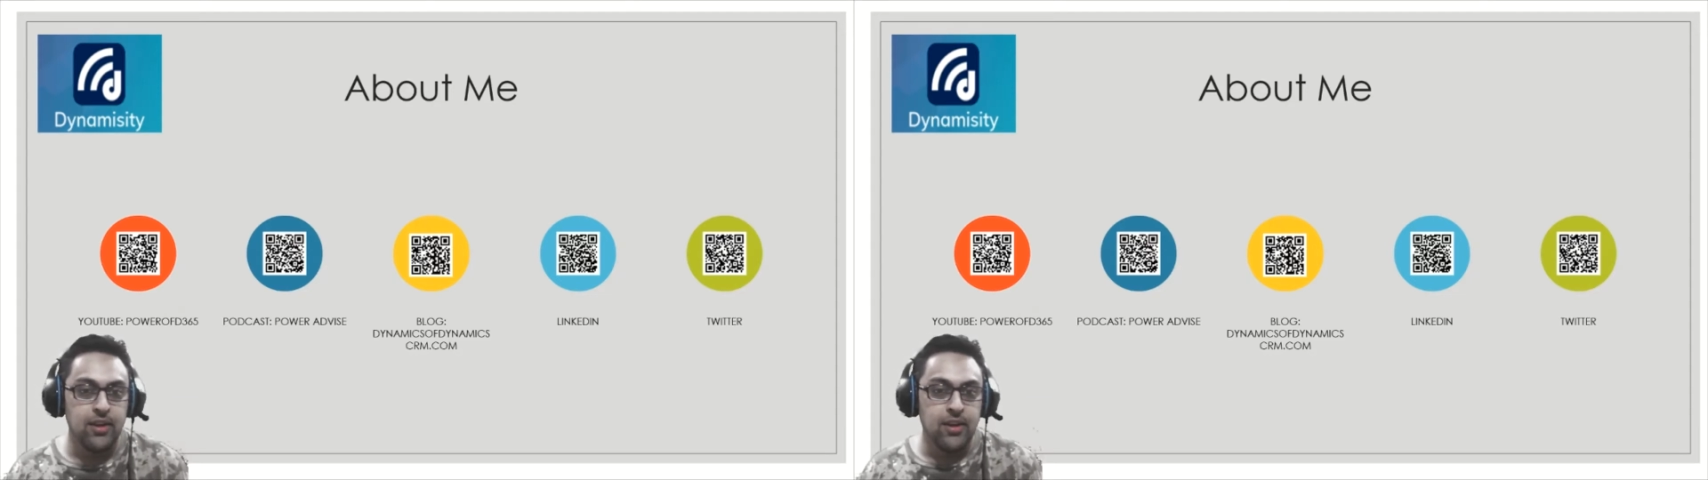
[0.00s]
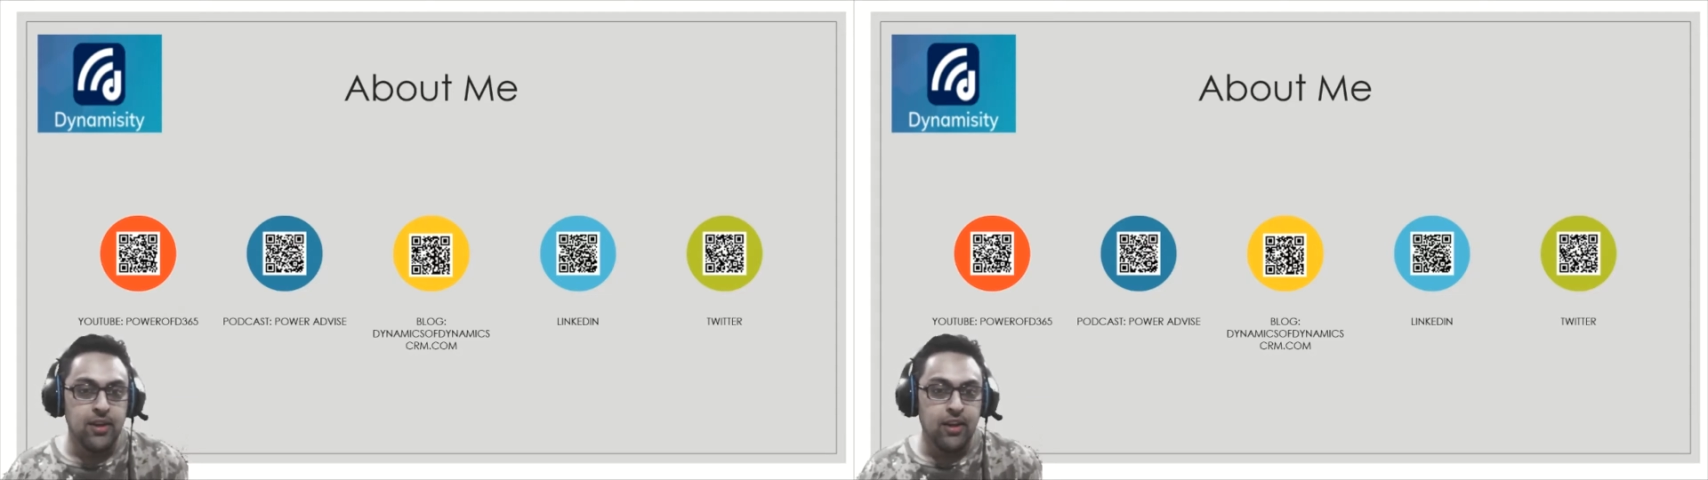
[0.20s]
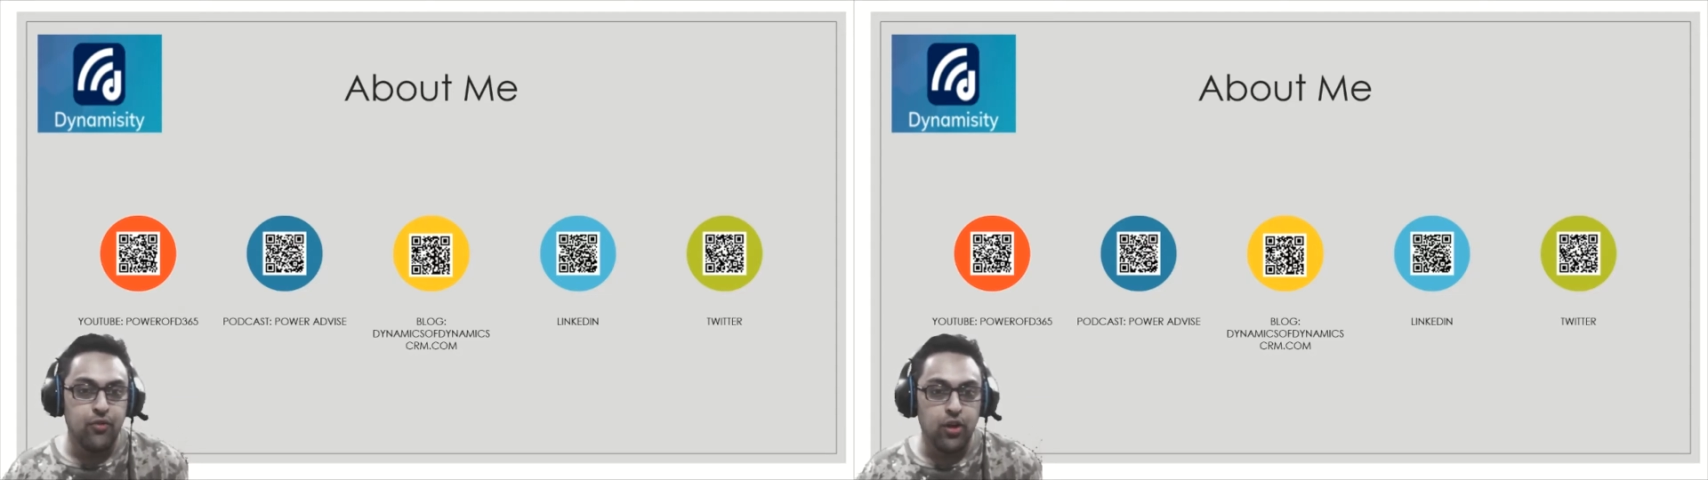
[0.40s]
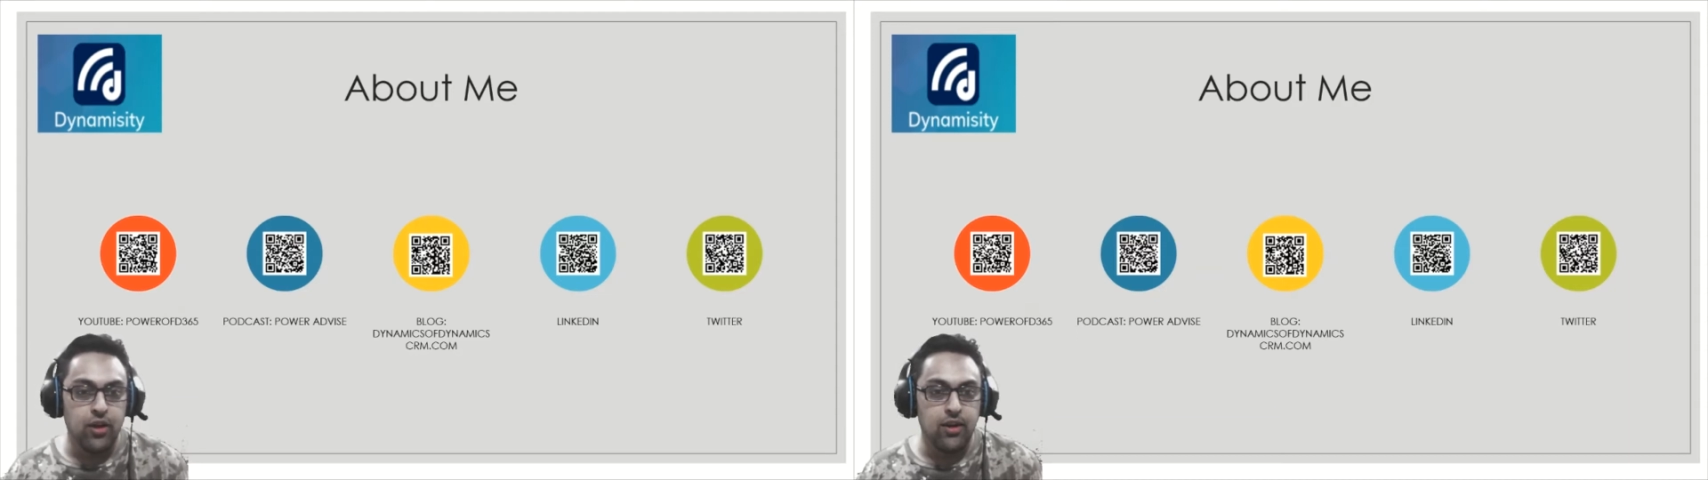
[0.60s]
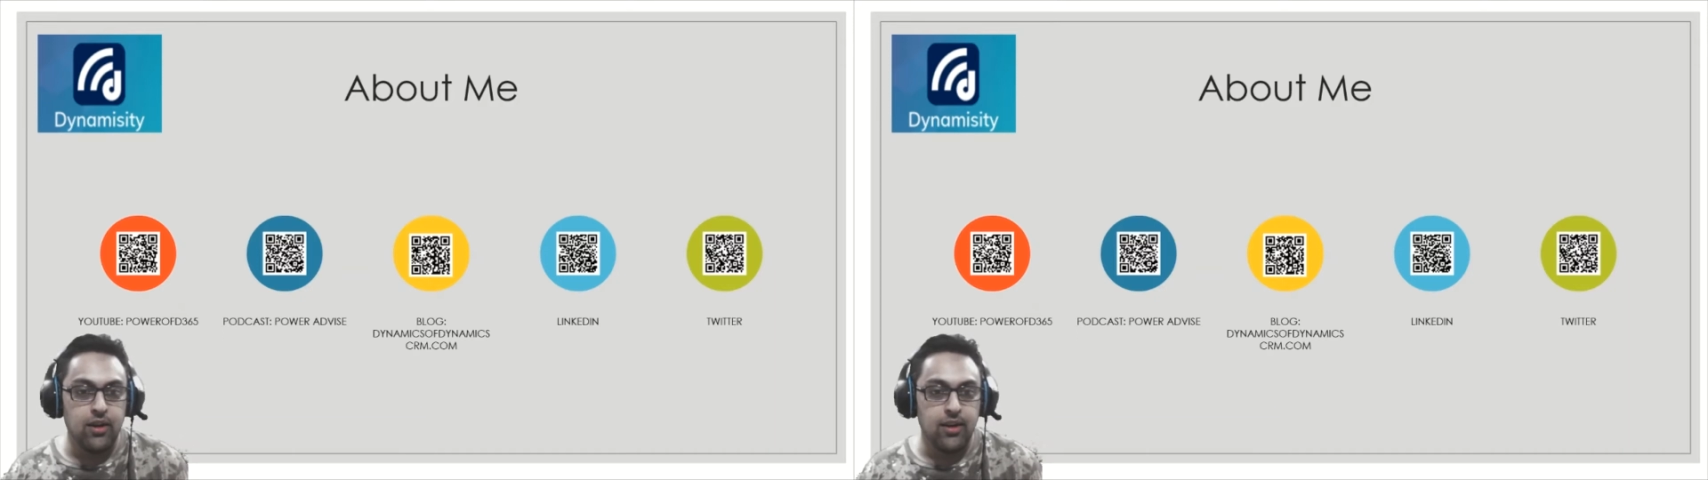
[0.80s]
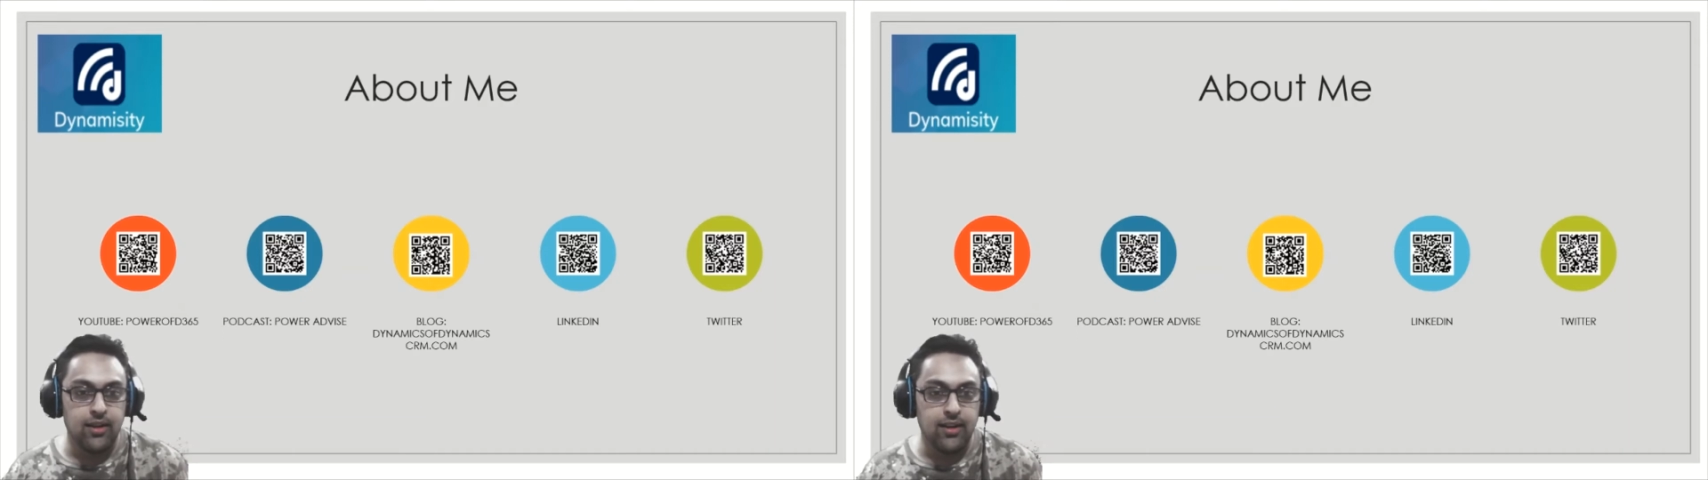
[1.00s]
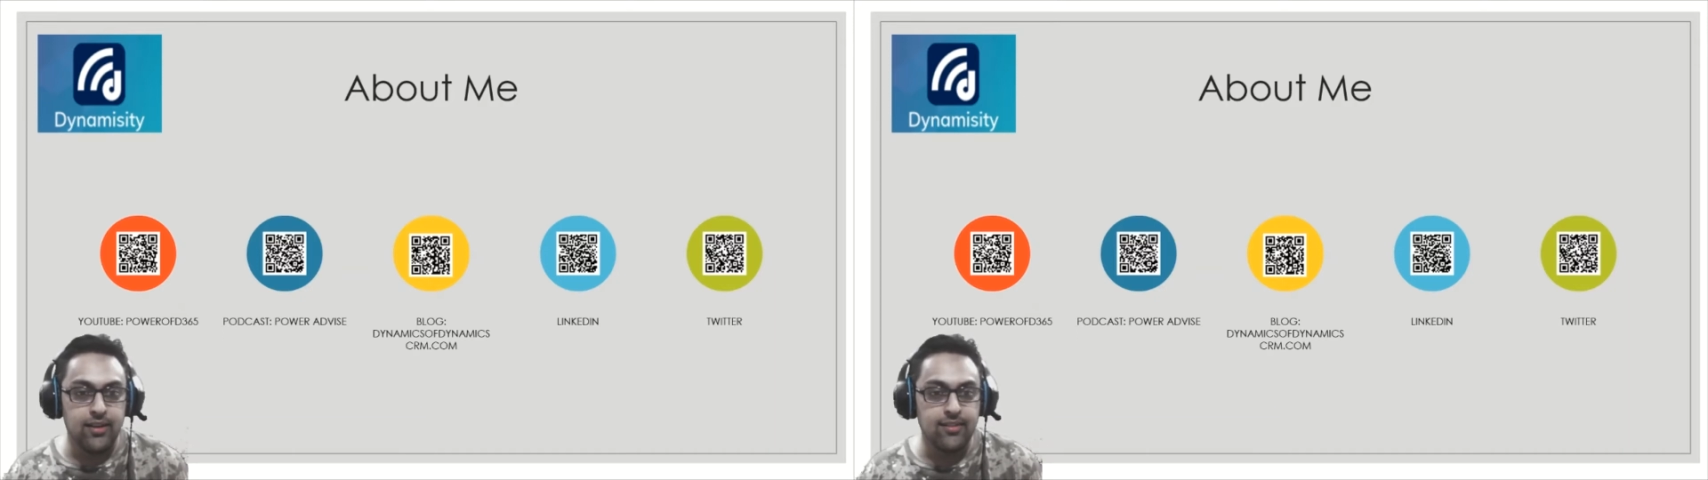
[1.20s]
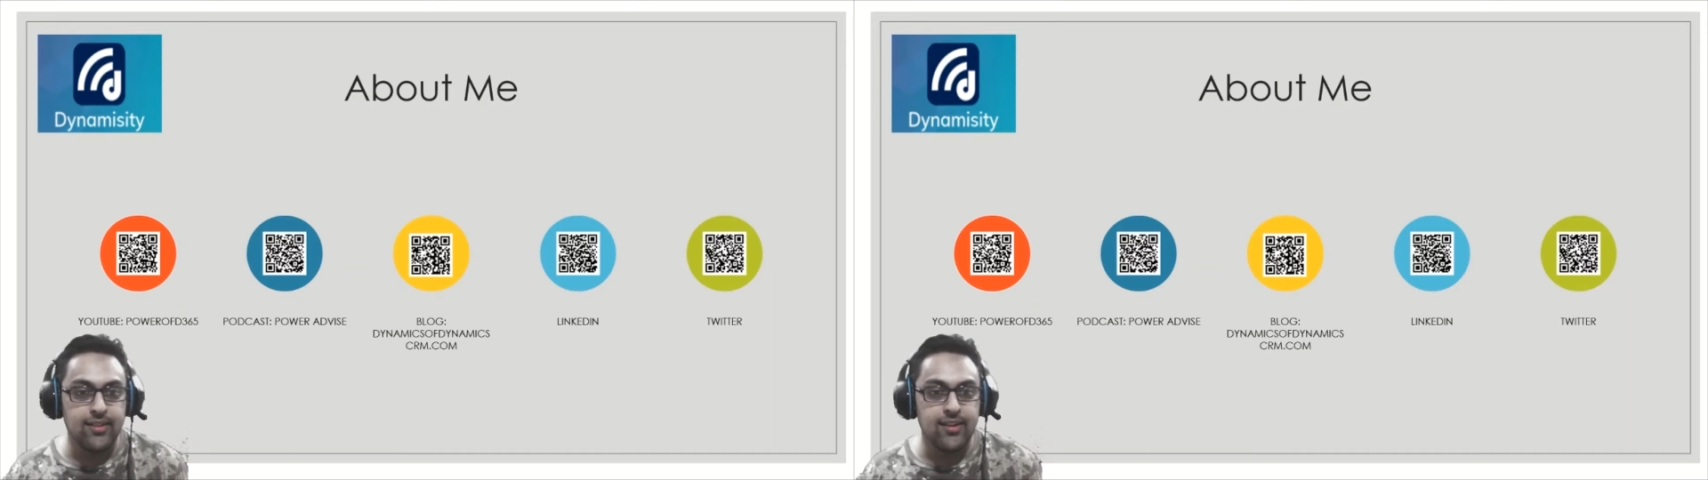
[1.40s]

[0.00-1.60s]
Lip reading: If you're interested